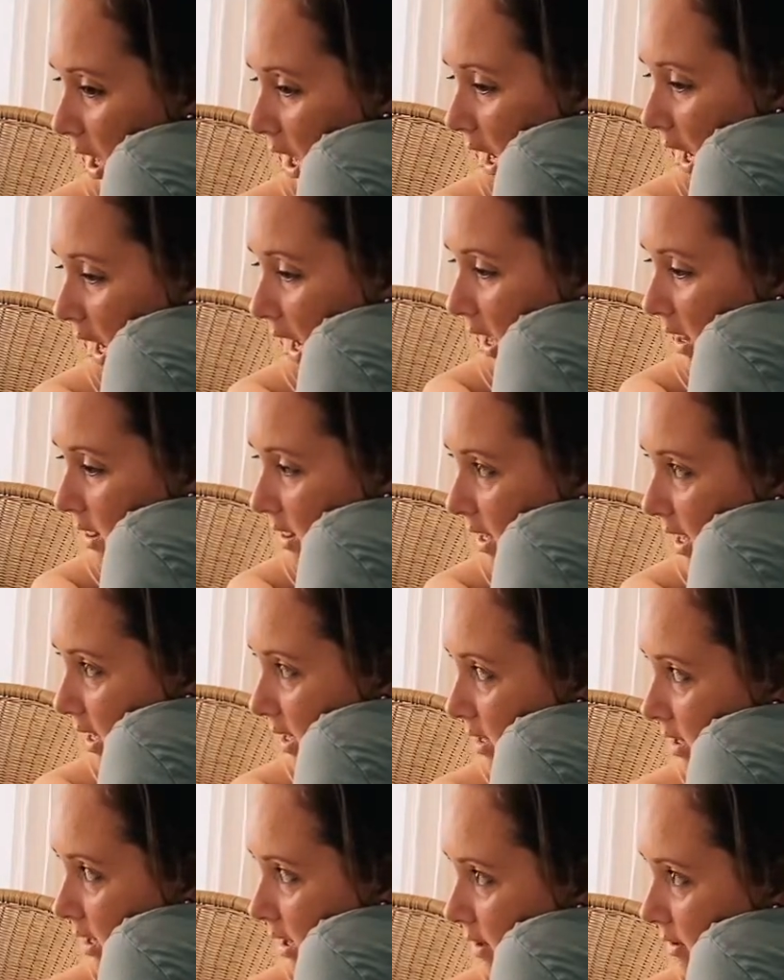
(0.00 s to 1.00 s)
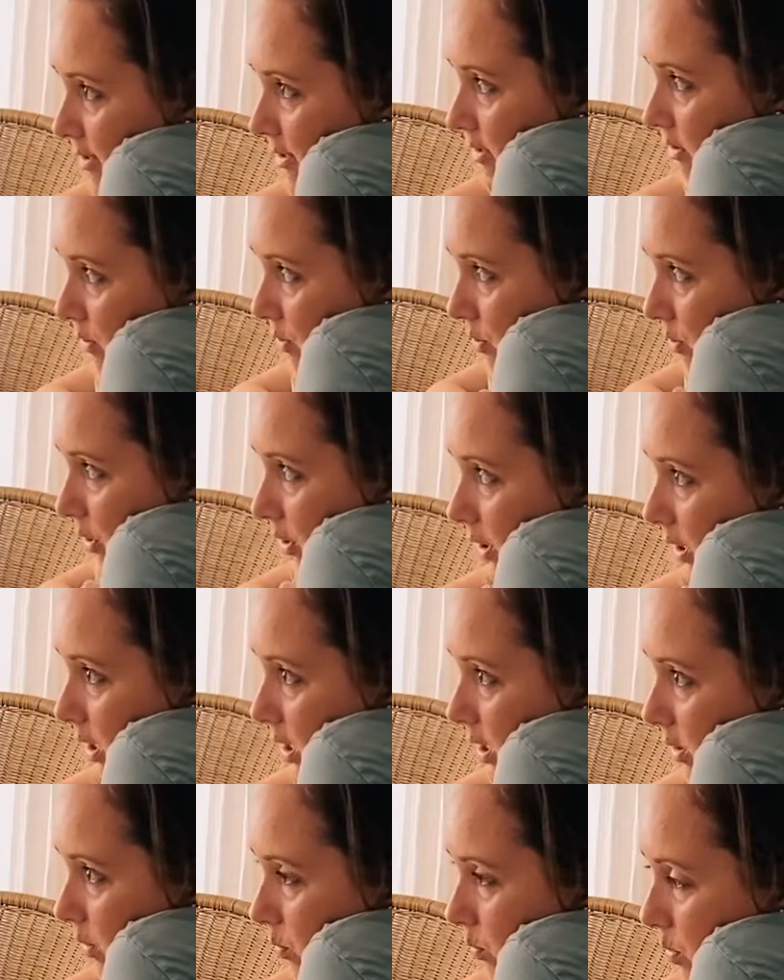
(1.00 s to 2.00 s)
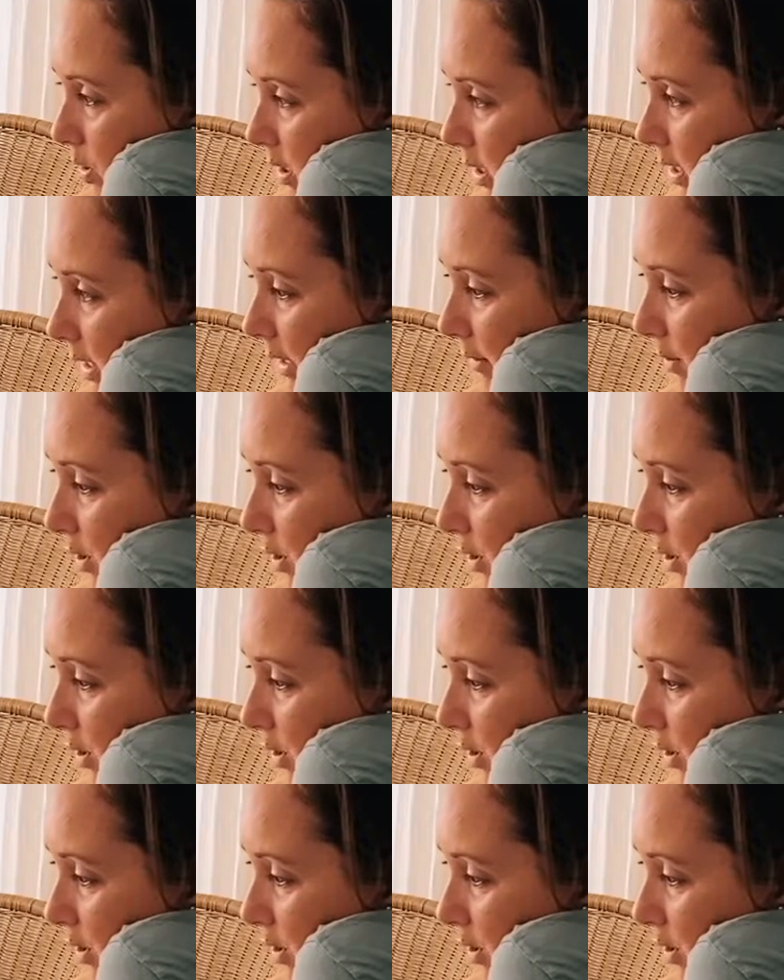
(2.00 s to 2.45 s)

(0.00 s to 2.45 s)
And then I thought, what's left